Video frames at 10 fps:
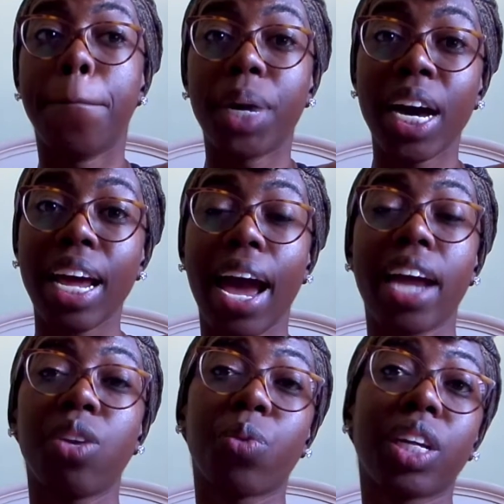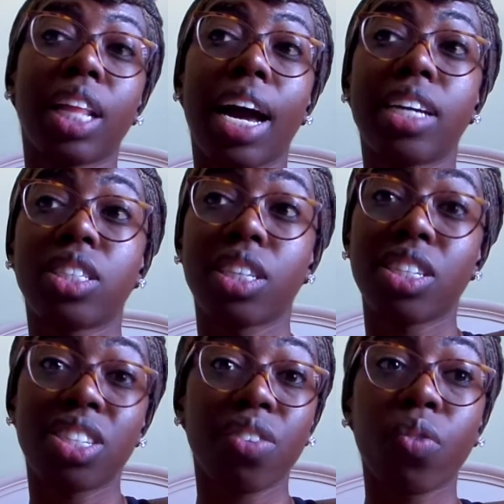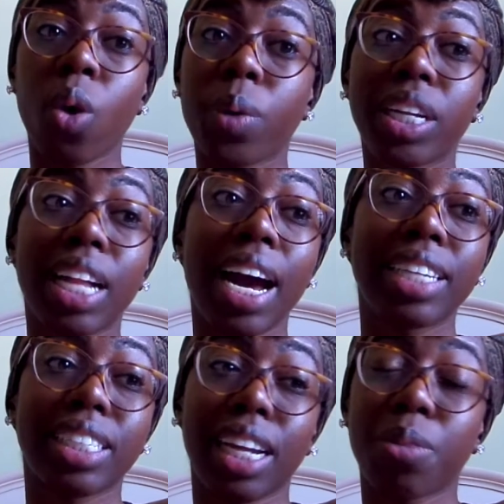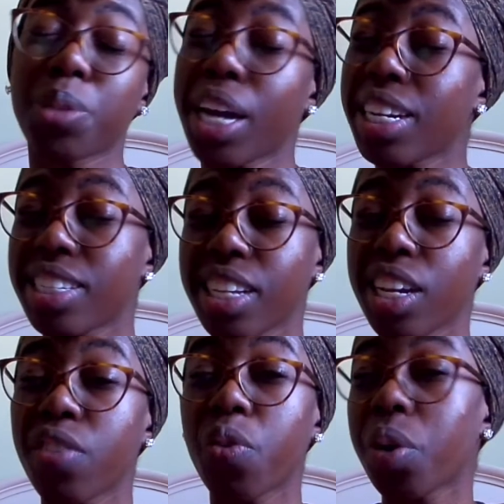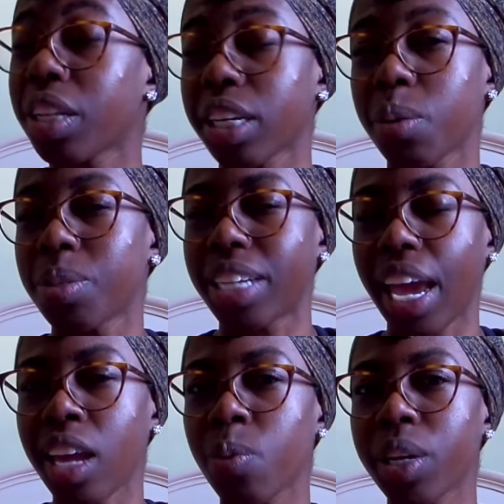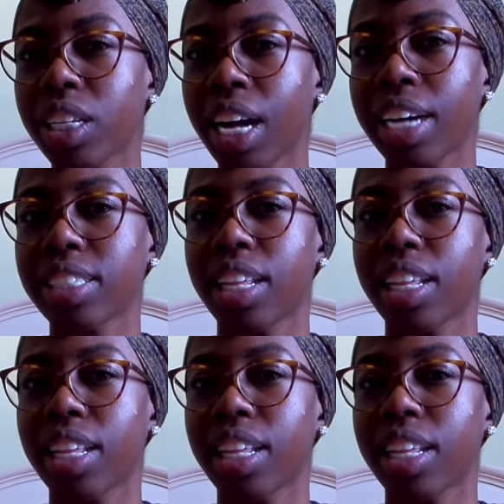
but I had to realize this is a 4-week class, and I was kind of studying for it like it was an 8-week class.